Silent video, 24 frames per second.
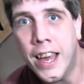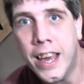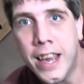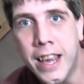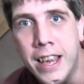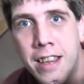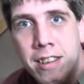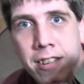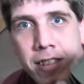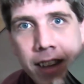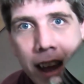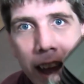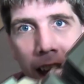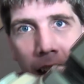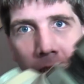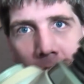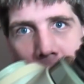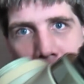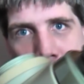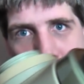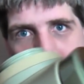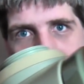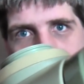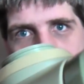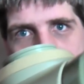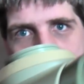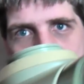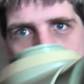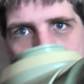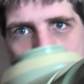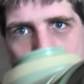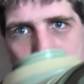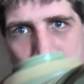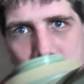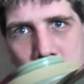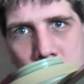is now a
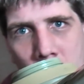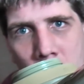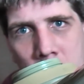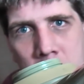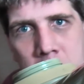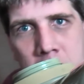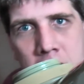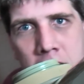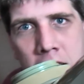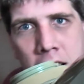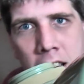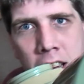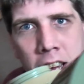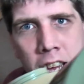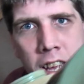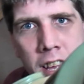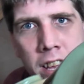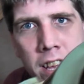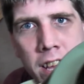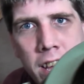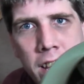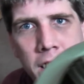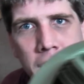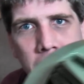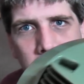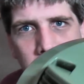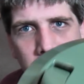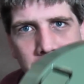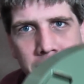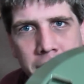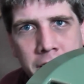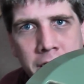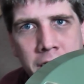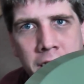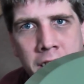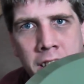lot shinier.
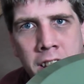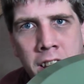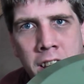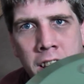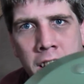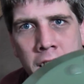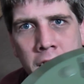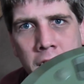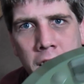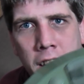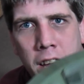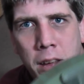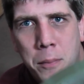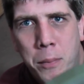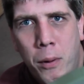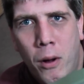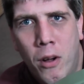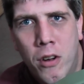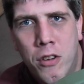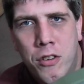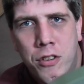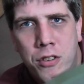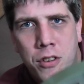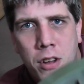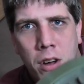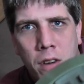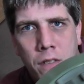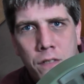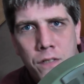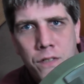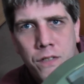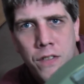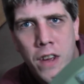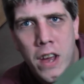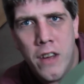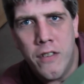Yes, it polished up
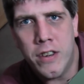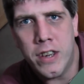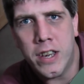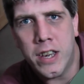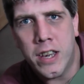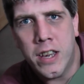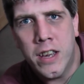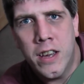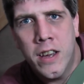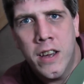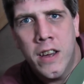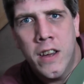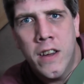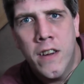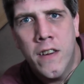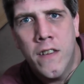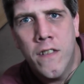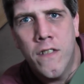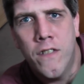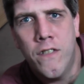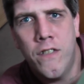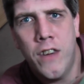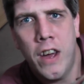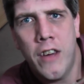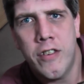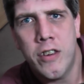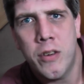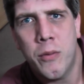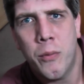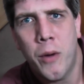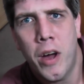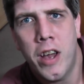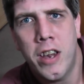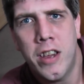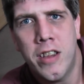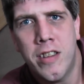very, very
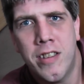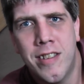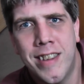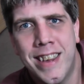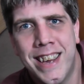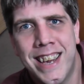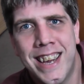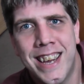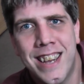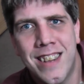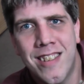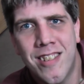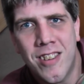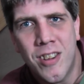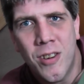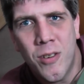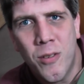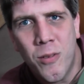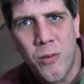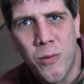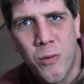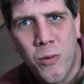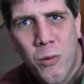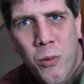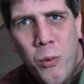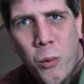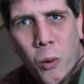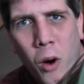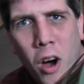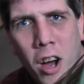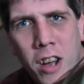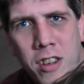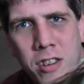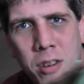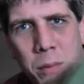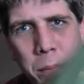well indeed. Still
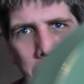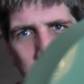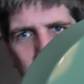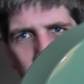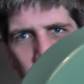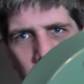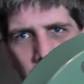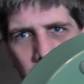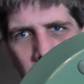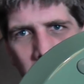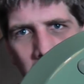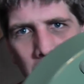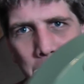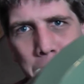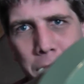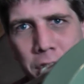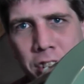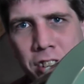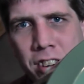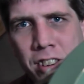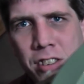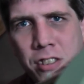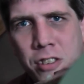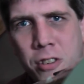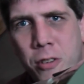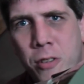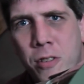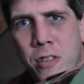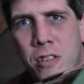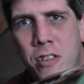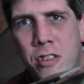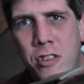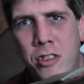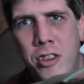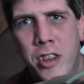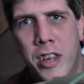quite a bit of damage as you
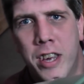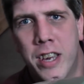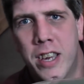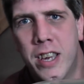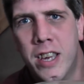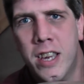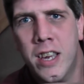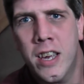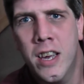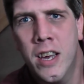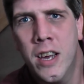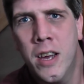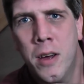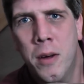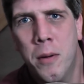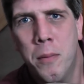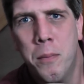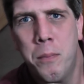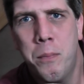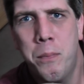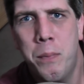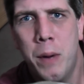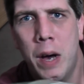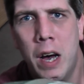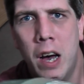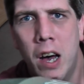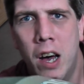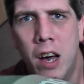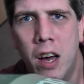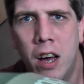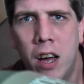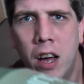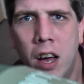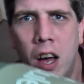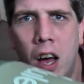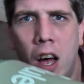can see,
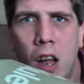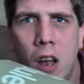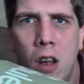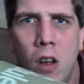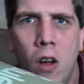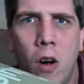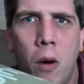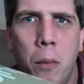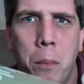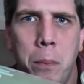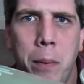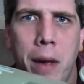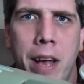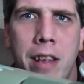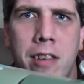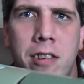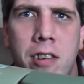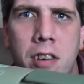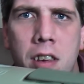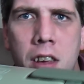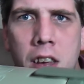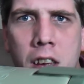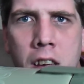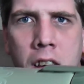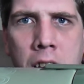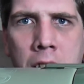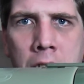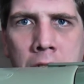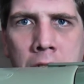but a lot better